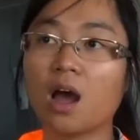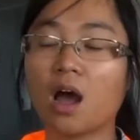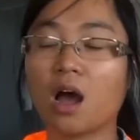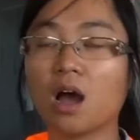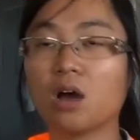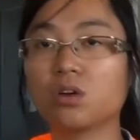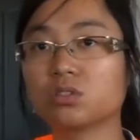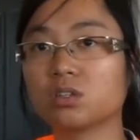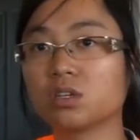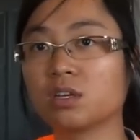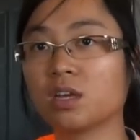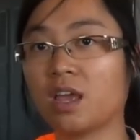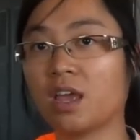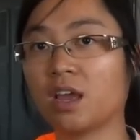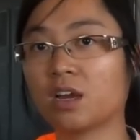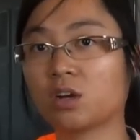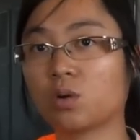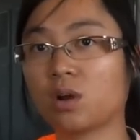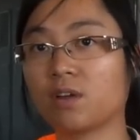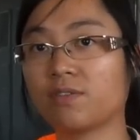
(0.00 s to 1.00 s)
how the
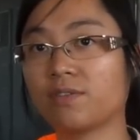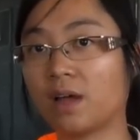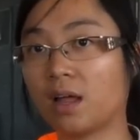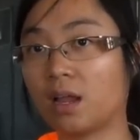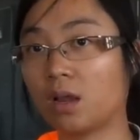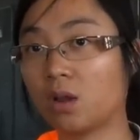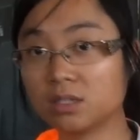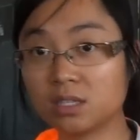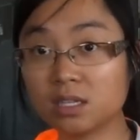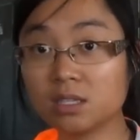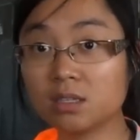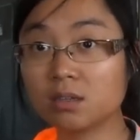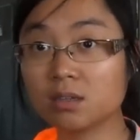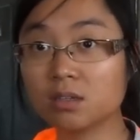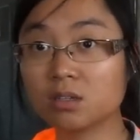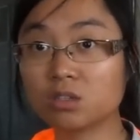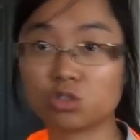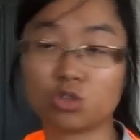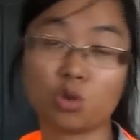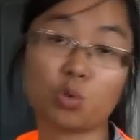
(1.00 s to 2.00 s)
aircraft are loaded,
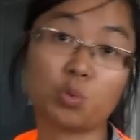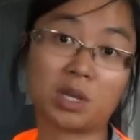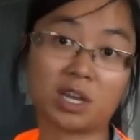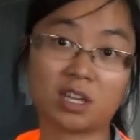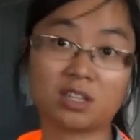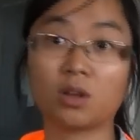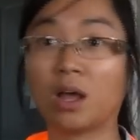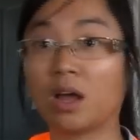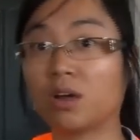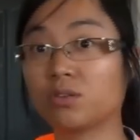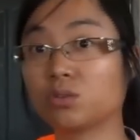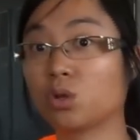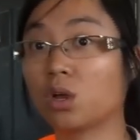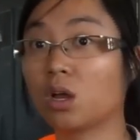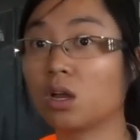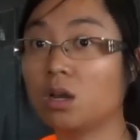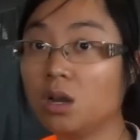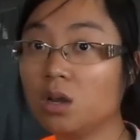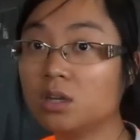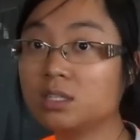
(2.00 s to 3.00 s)
so we can know how to
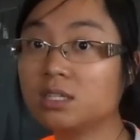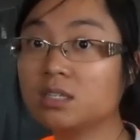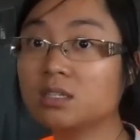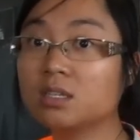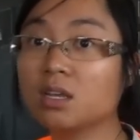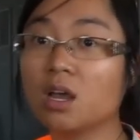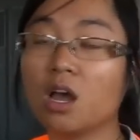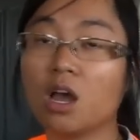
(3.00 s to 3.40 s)
unload it,